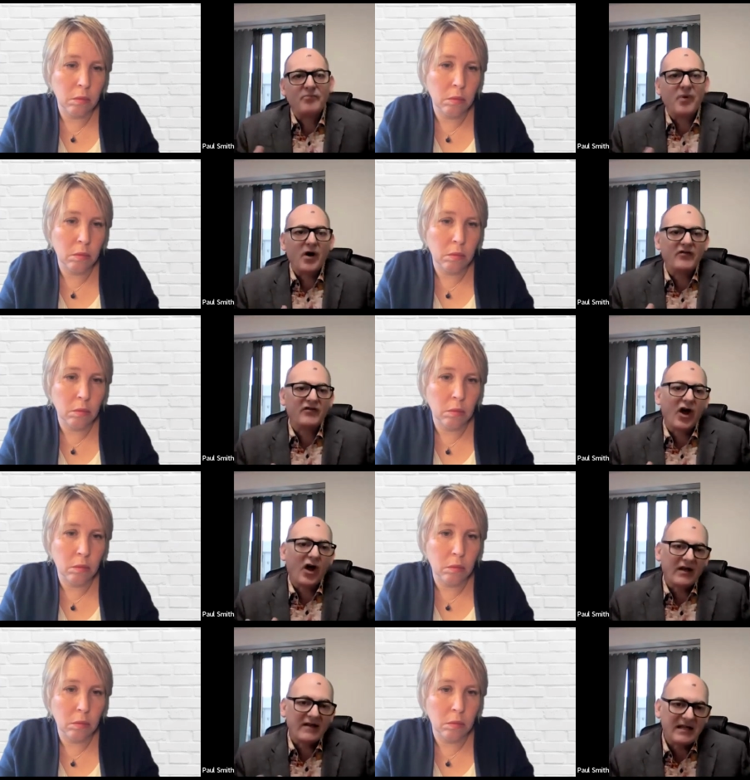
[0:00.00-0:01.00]
Speaker 1: by
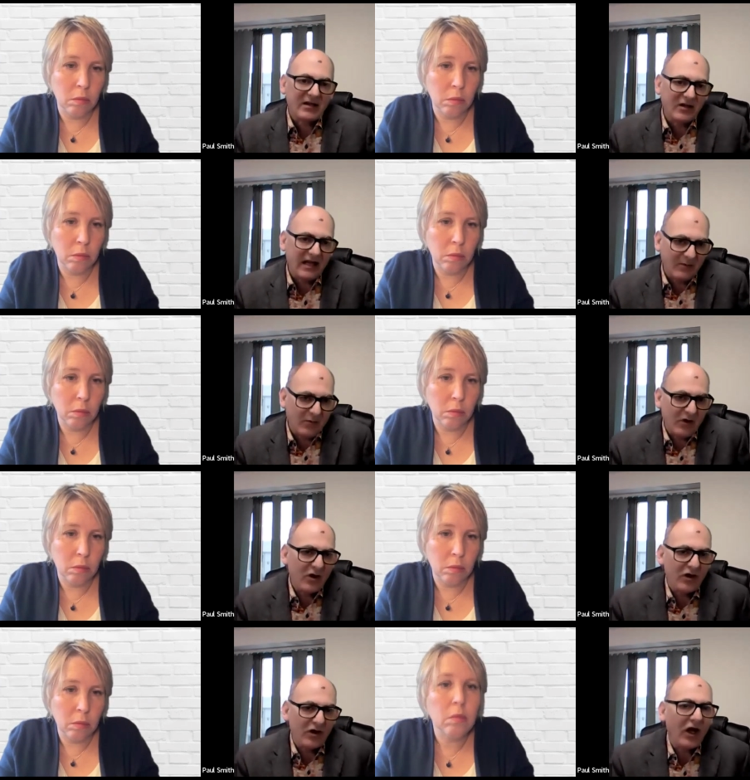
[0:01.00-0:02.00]
size, it would
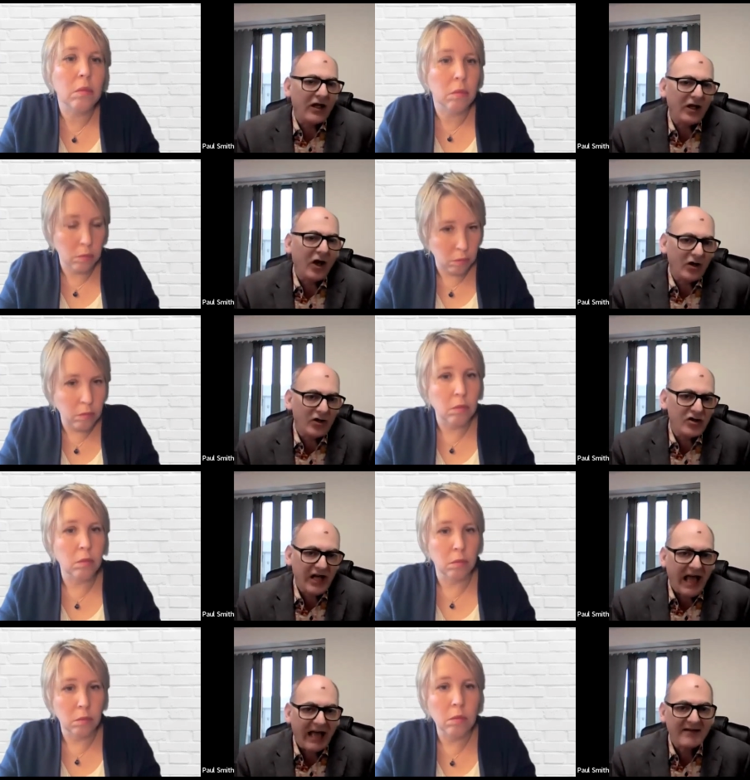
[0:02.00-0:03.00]
look like a large
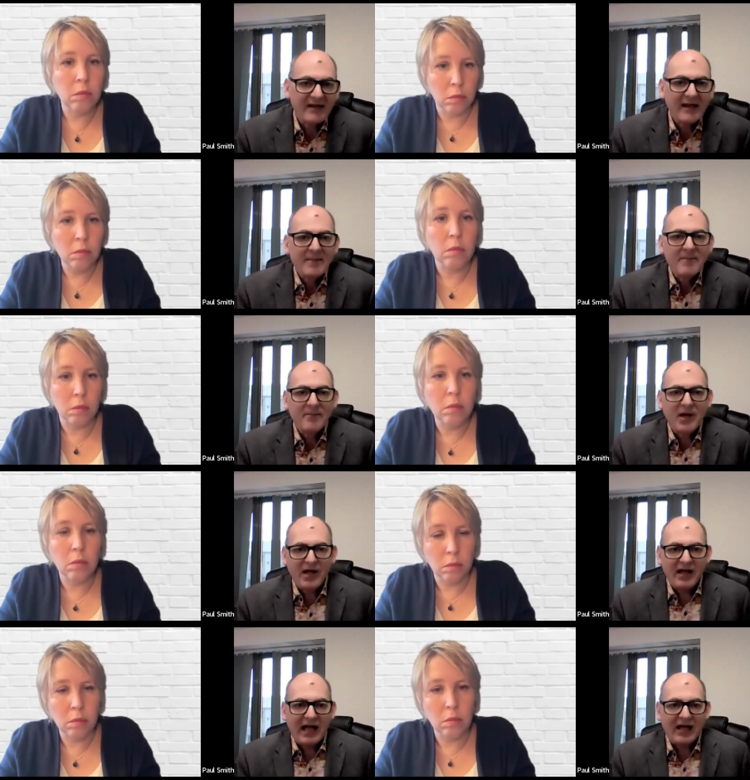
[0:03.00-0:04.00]
shed,
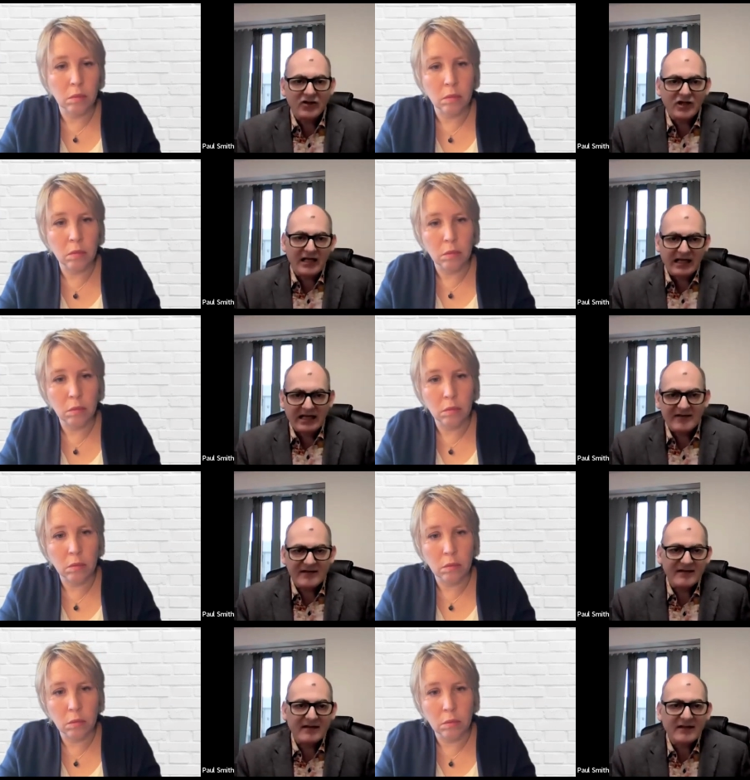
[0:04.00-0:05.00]
but actually
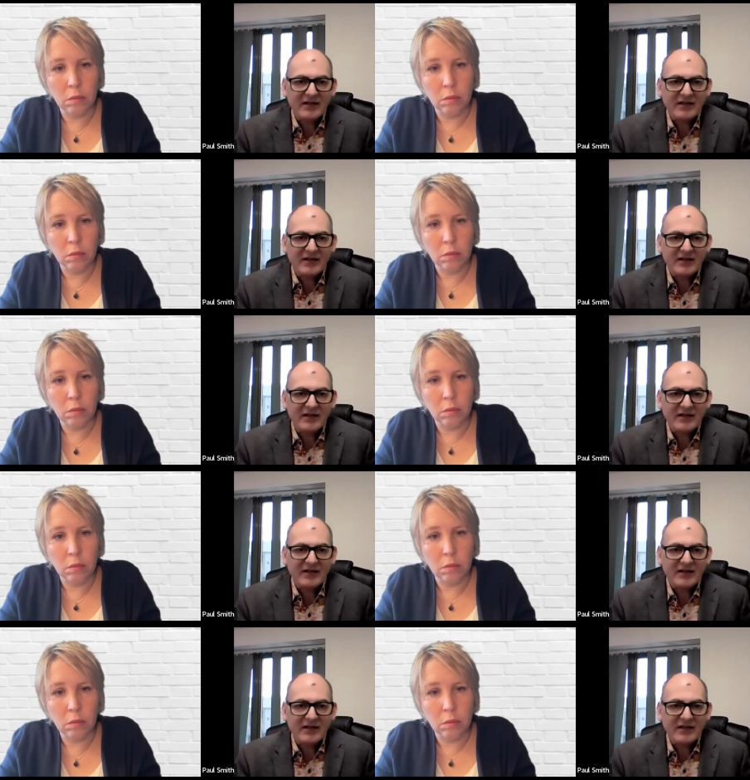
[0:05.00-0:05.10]
it's